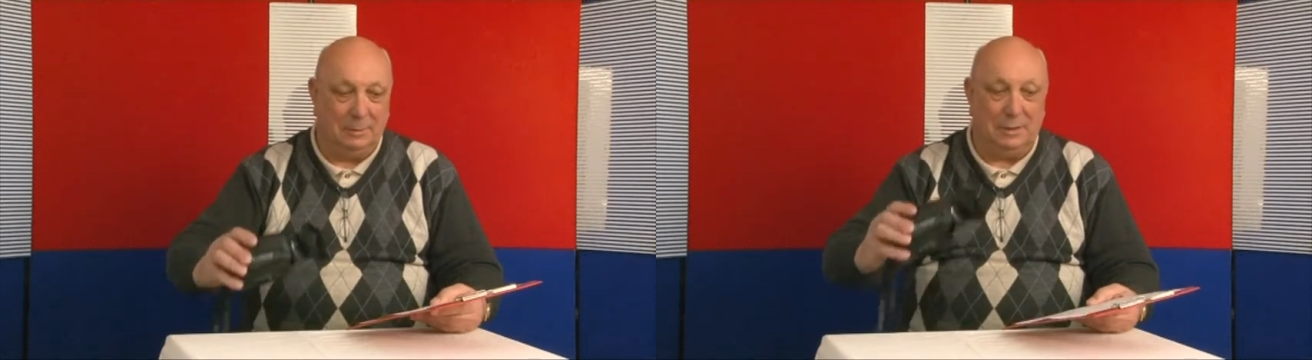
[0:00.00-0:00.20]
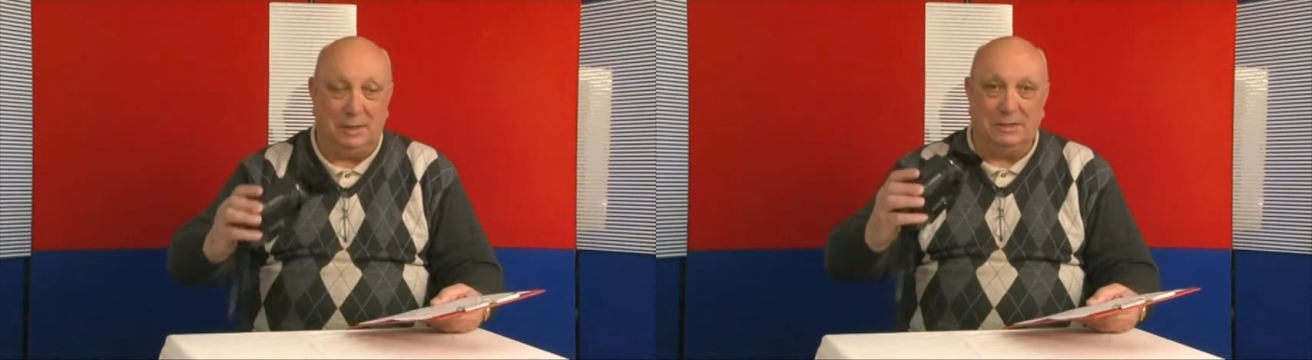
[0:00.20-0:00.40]

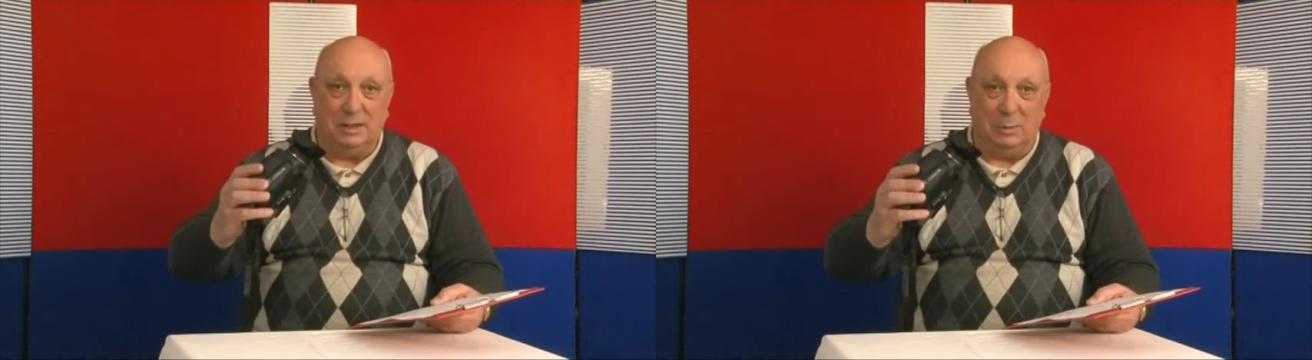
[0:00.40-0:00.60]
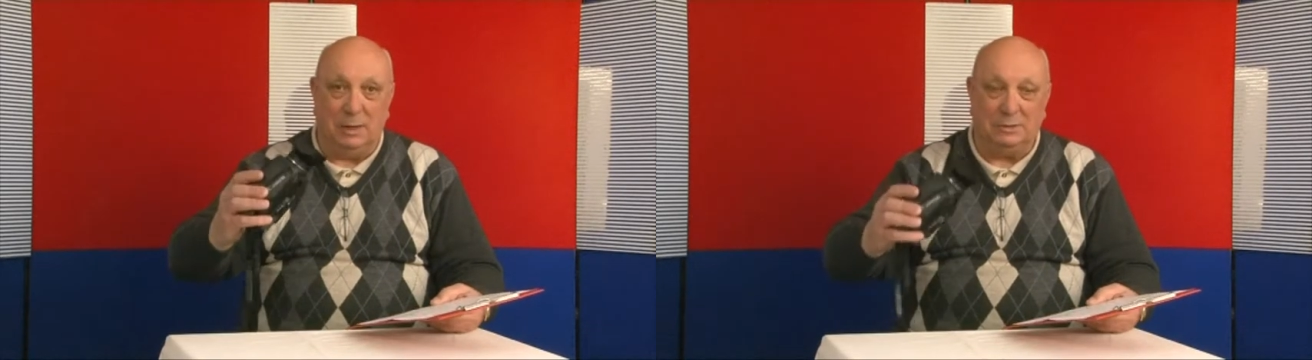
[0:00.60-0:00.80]
the
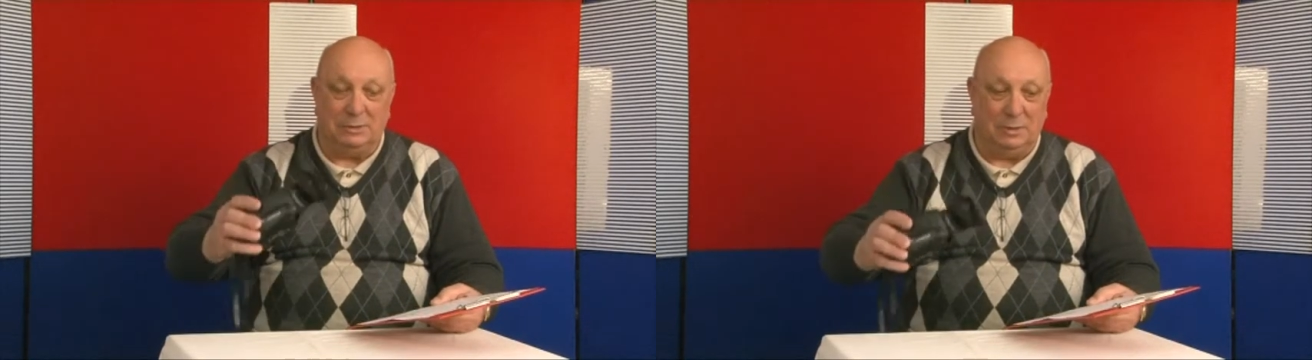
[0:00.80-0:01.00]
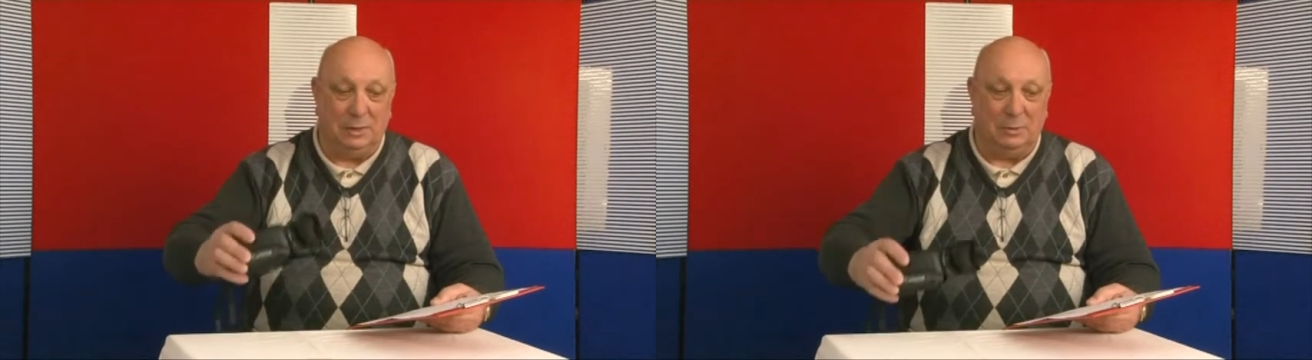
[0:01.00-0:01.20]
easy way is
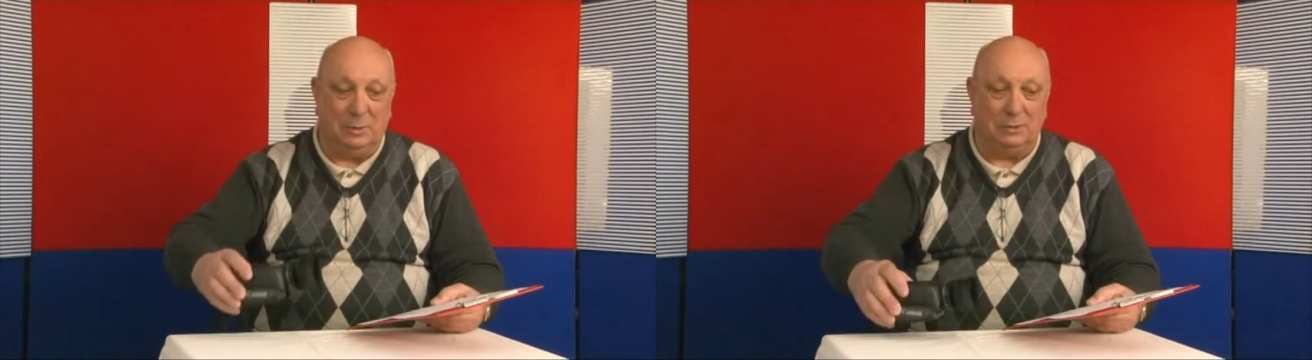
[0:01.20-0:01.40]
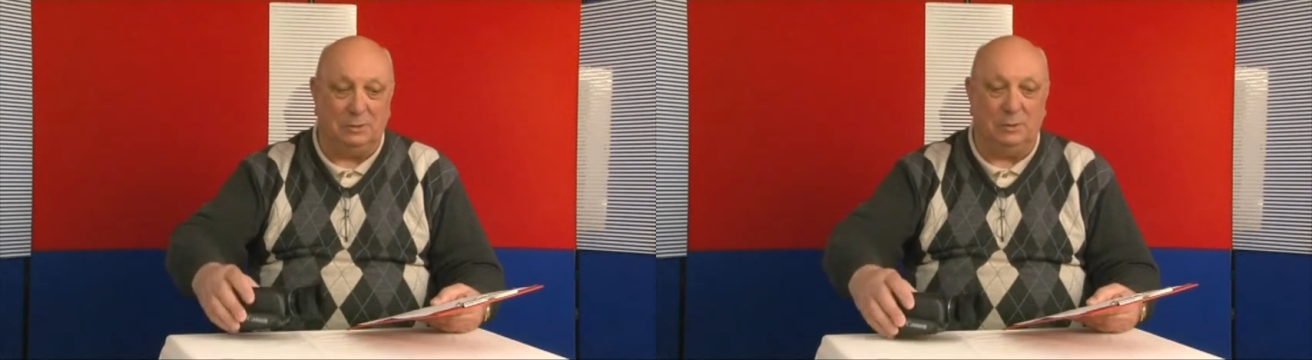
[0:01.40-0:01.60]
to
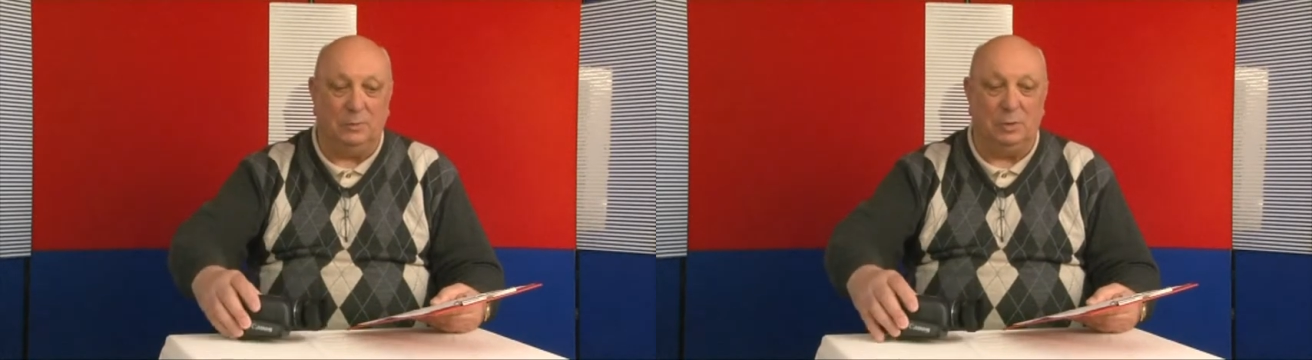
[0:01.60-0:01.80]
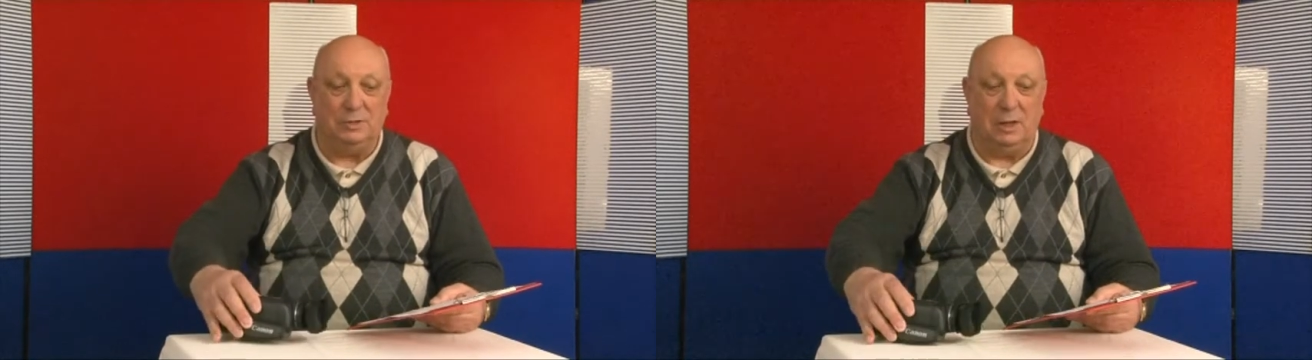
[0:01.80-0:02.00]
record your
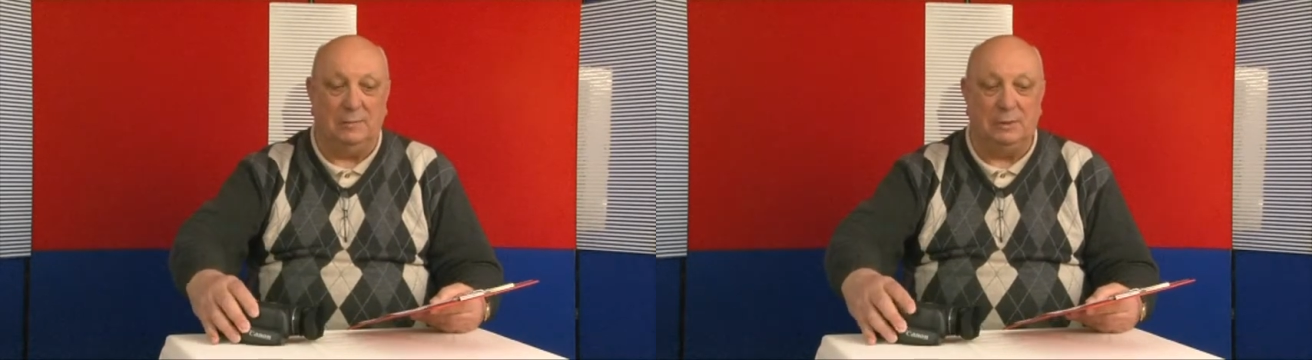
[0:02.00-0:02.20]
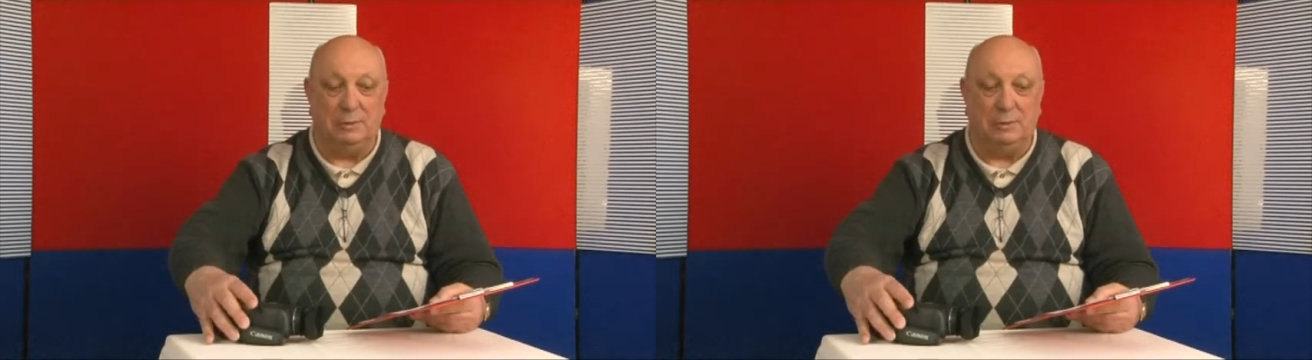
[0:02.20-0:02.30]
voiceover